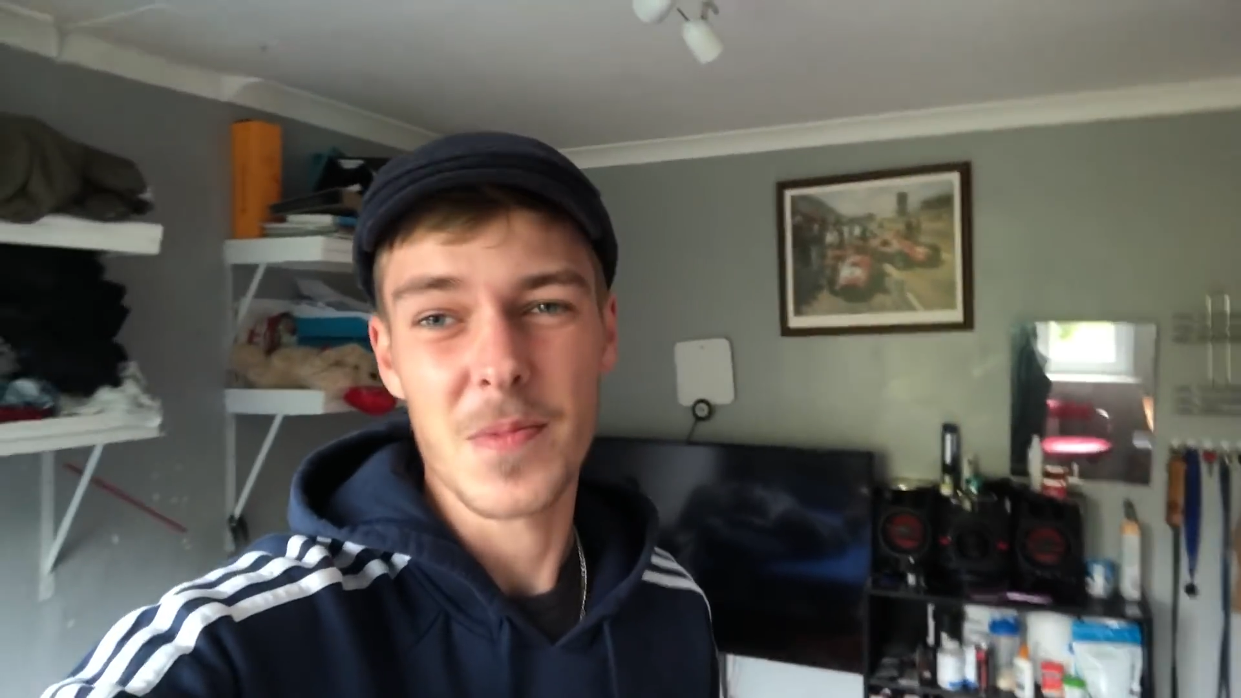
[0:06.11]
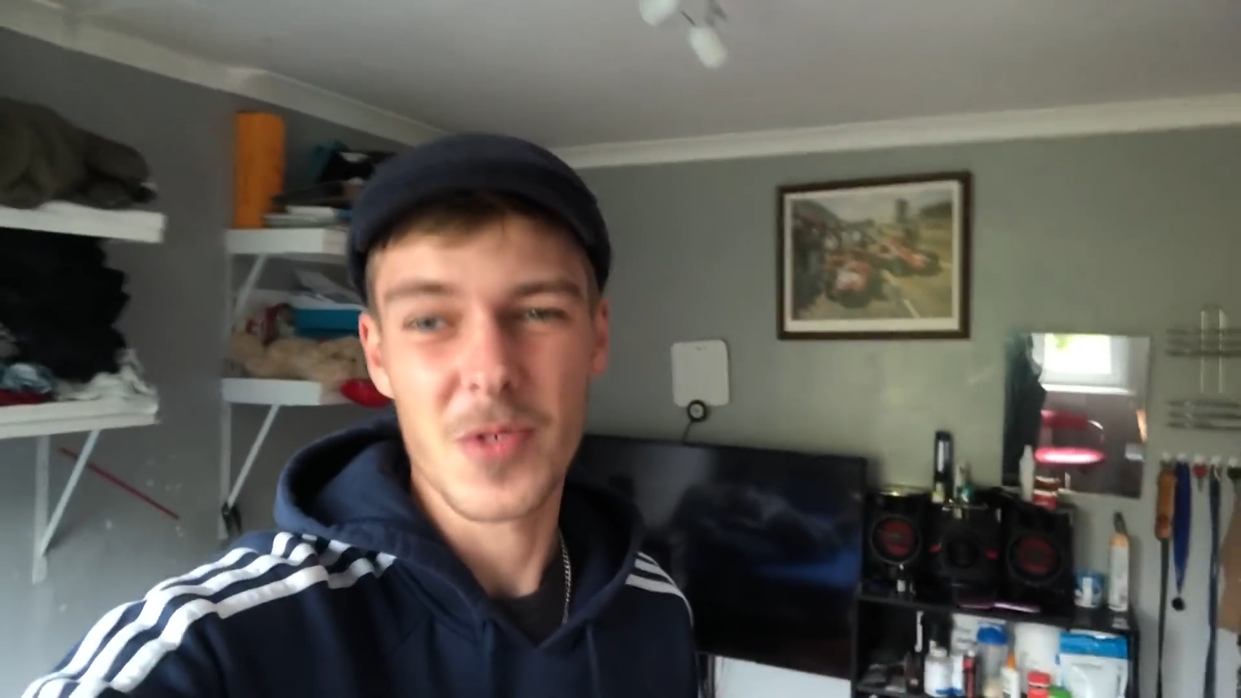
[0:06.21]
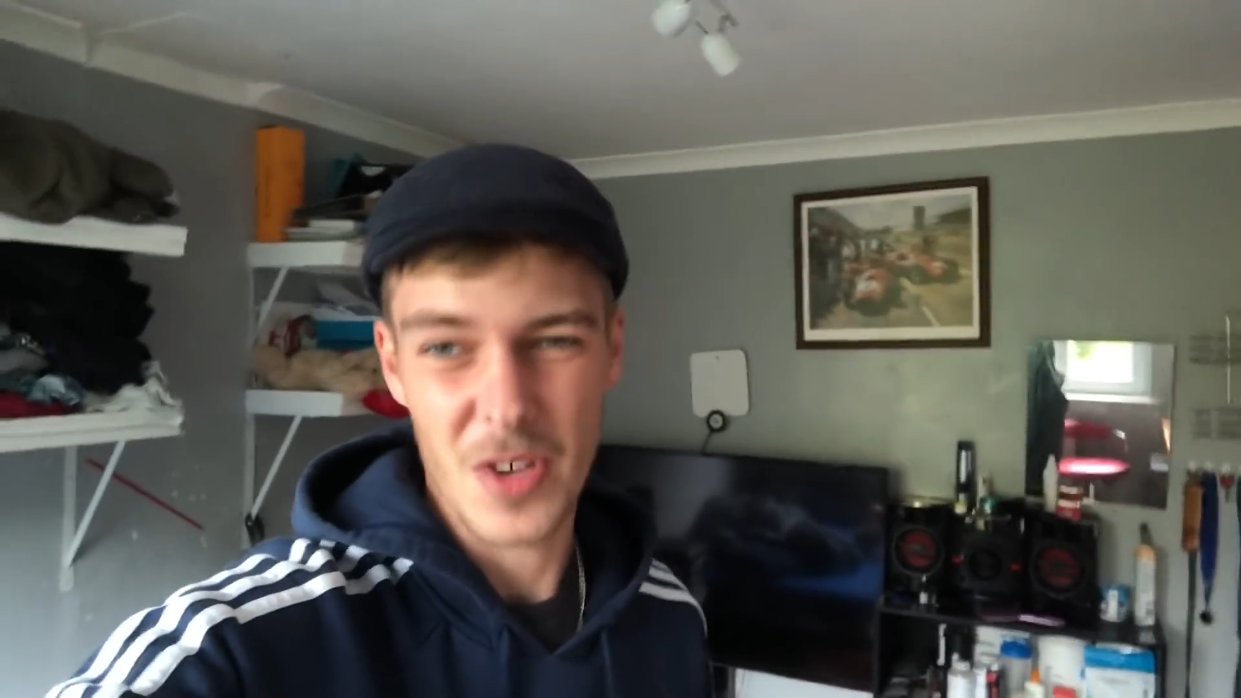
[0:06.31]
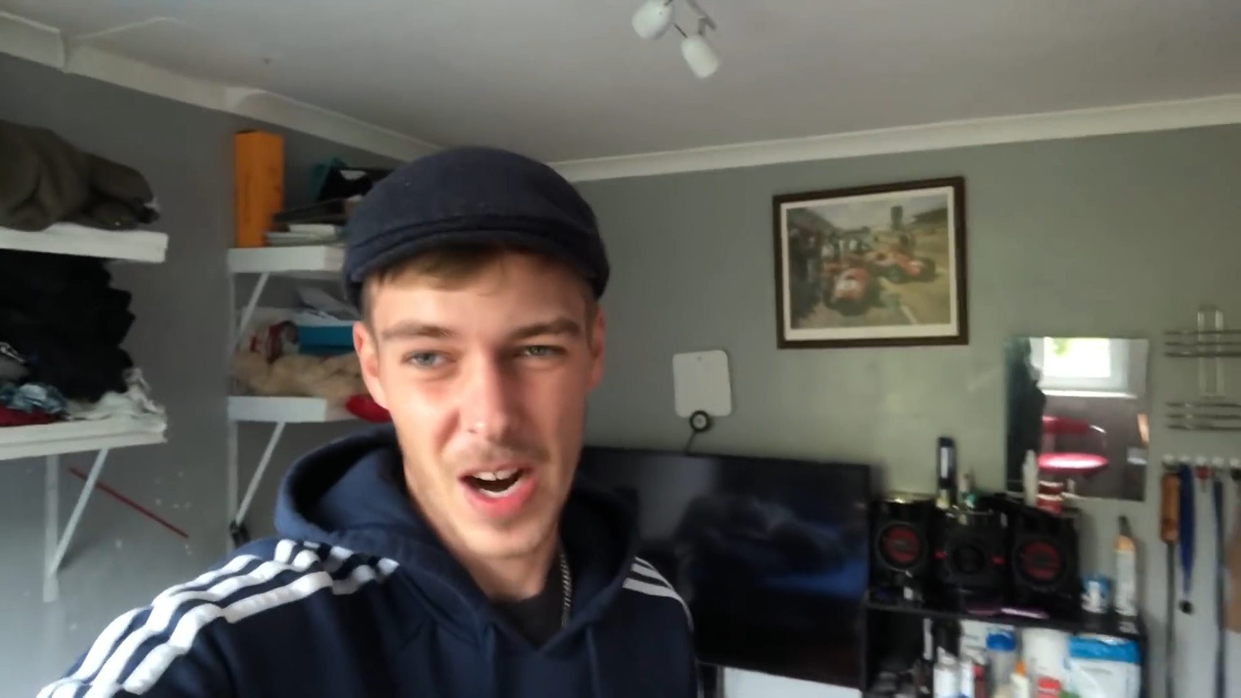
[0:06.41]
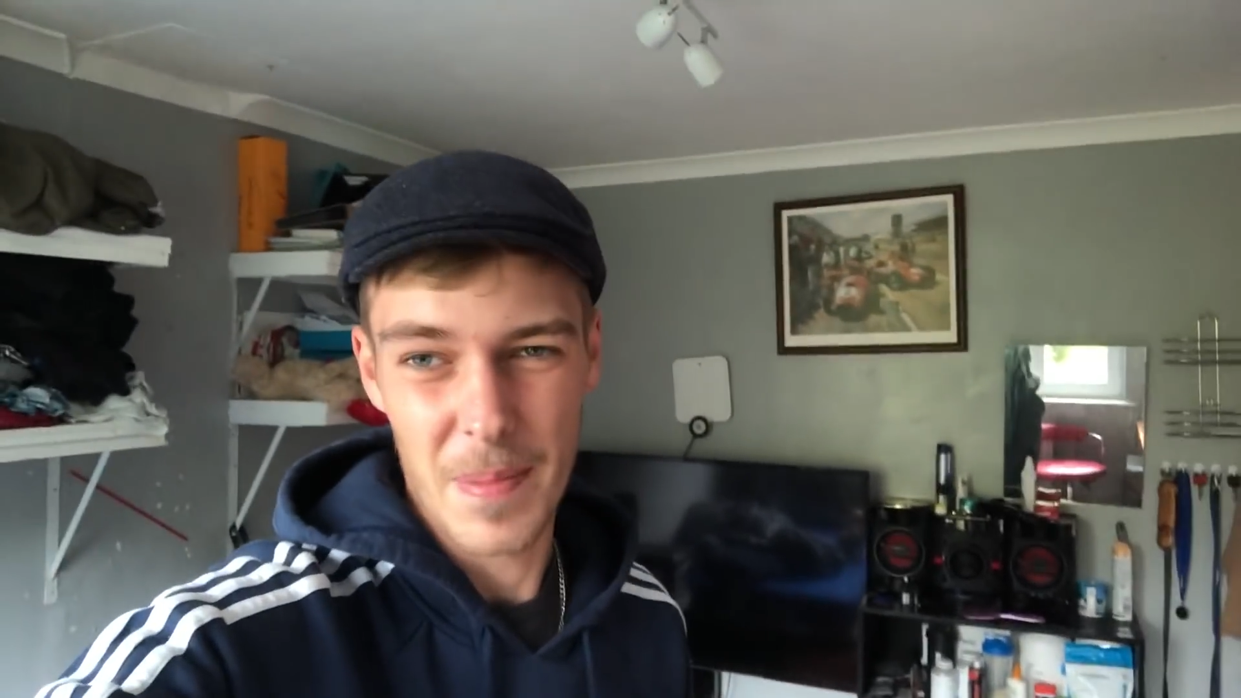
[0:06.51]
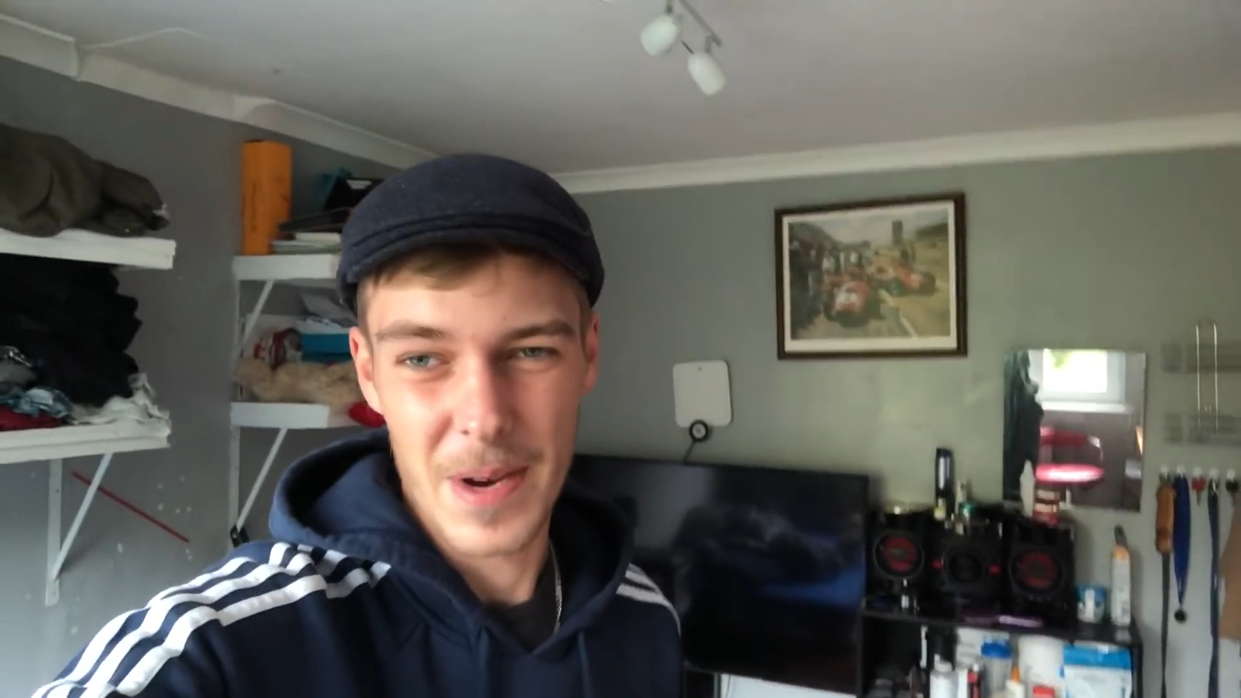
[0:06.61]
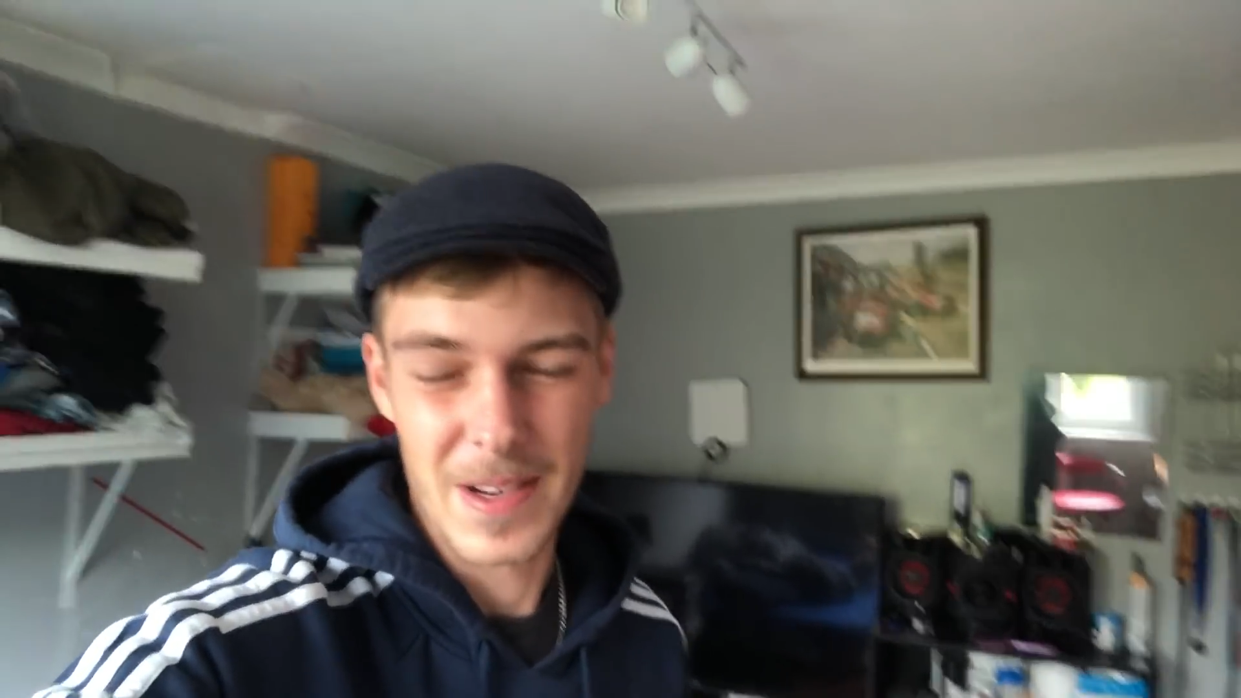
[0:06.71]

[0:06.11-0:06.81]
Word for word: some grub.